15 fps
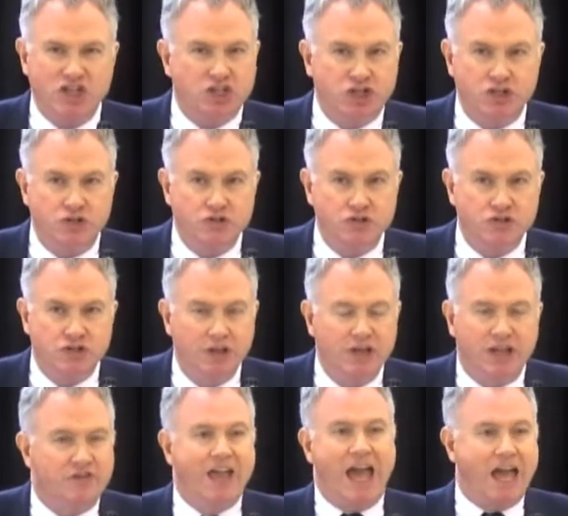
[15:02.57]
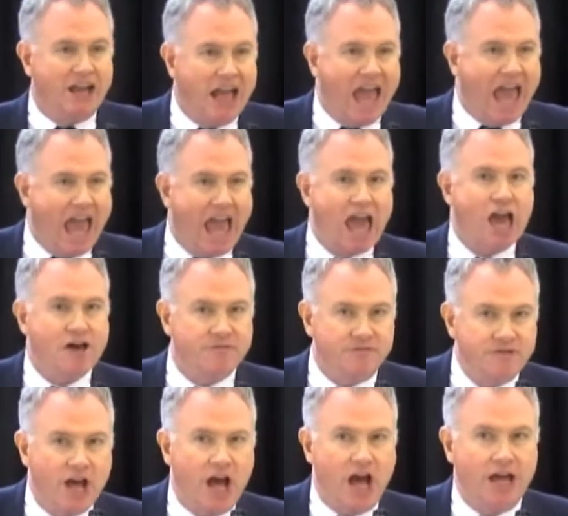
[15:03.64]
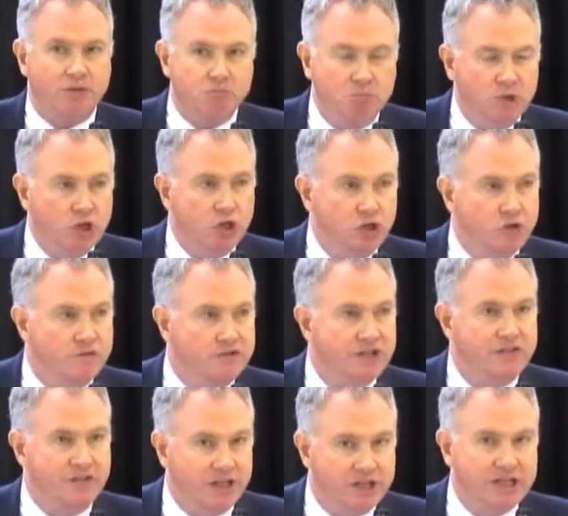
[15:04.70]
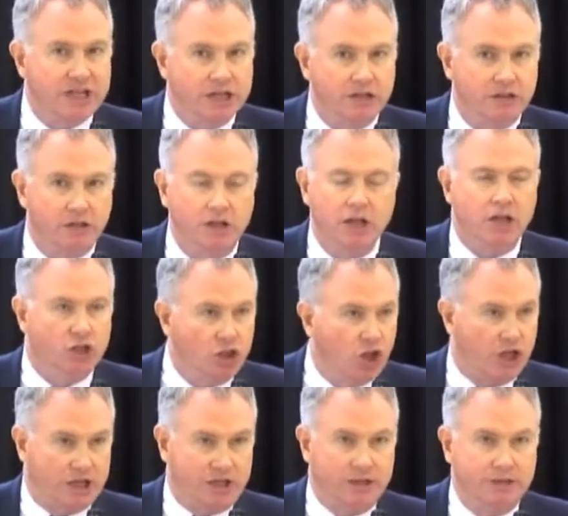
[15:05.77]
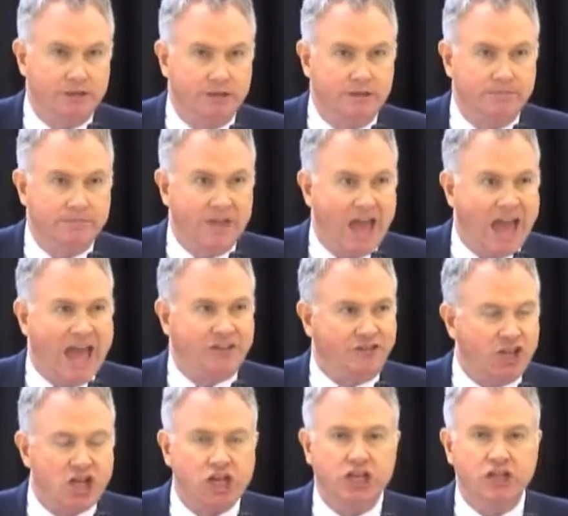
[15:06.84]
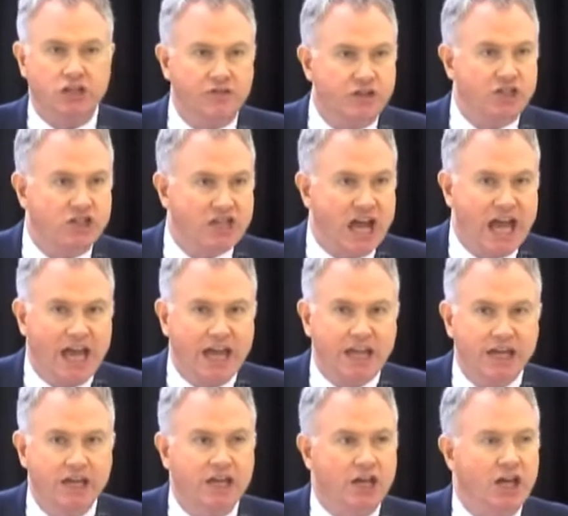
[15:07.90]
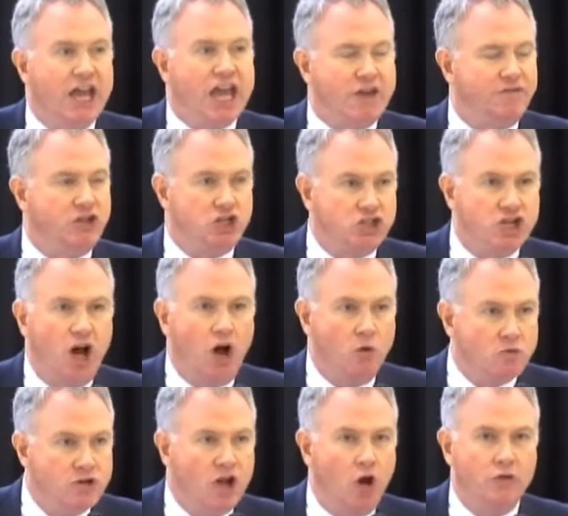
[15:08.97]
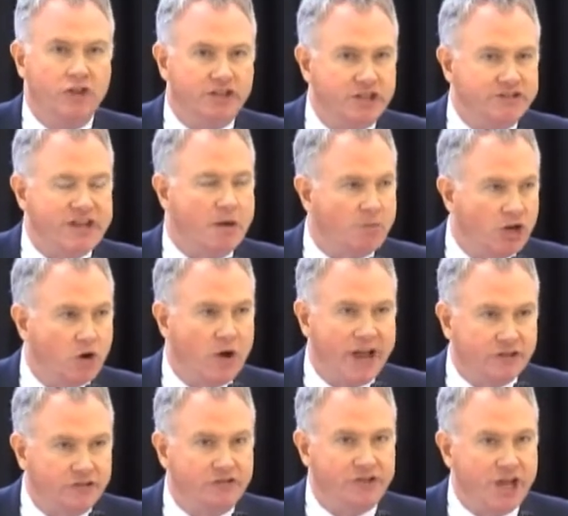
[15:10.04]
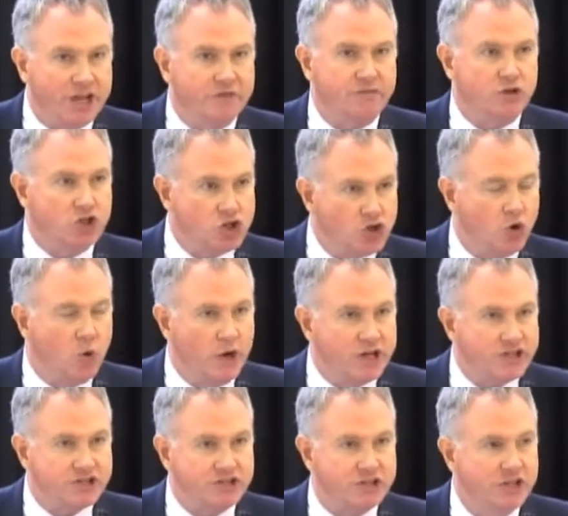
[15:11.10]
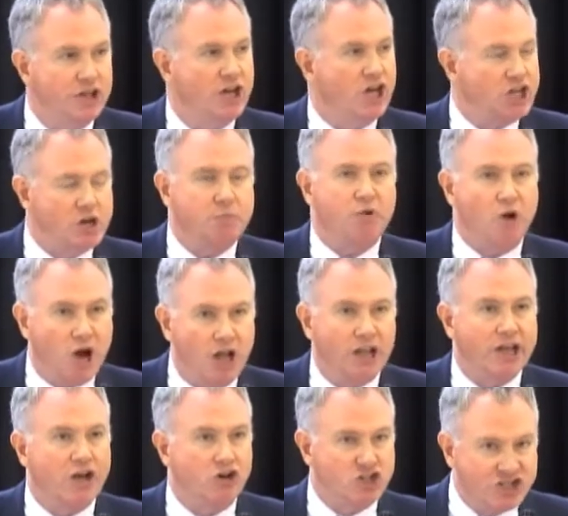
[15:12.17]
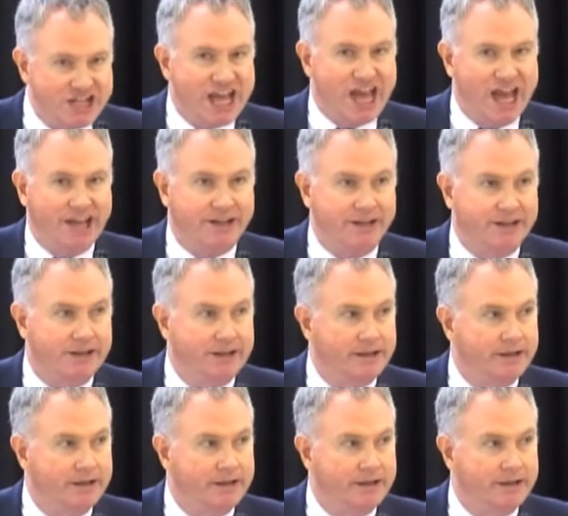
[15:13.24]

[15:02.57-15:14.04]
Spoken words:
issues that have not moved the needle. Look, at the end of the day, if you don't know that the Democrats stand for choice, you probably are dead.